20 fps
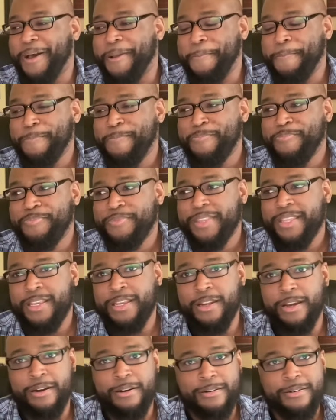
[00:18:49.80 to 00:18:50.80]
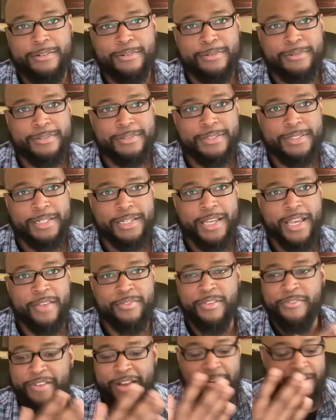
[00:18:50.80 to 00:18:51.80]
But you know,
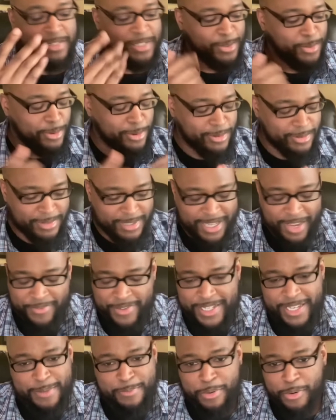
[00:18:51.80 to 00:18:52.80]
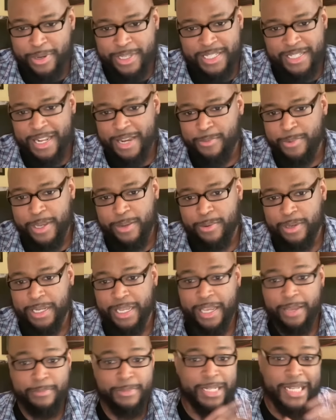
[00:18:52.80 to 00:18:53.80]
if the Falcons score 17 points in that week
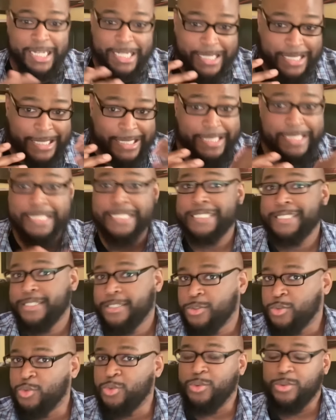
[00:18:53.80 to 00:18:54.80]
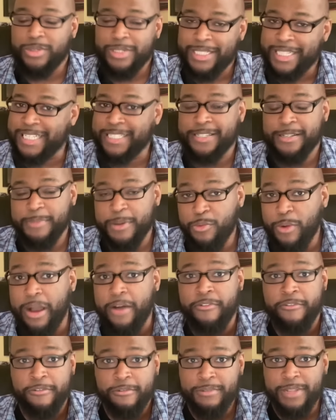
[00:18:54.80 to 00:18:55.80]
one game, they're like, ooh, that's gonna be
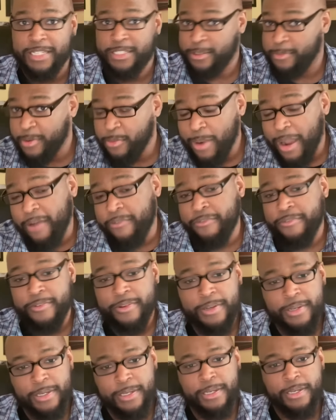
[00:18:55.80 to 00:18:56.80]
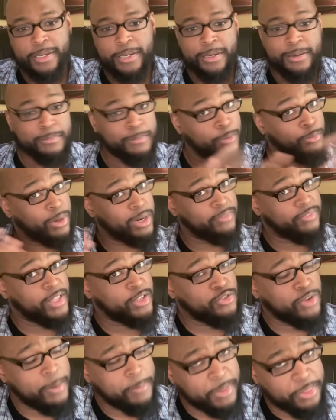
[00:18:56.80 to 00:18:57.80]
rough. That's gonna be rough. But what if
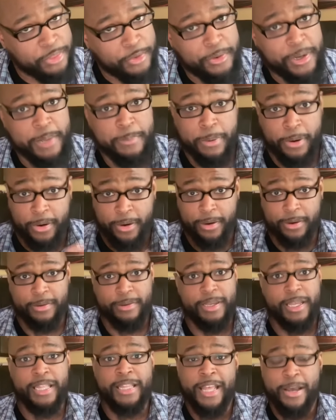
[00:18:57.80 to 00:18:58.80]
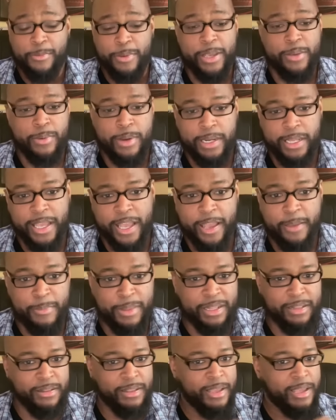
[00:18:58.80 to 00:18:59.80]
they drop a 30-burger in that week one
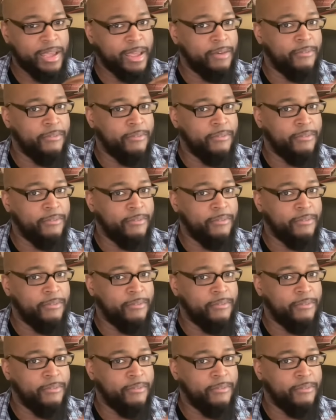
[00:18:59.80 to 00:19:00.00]
game? And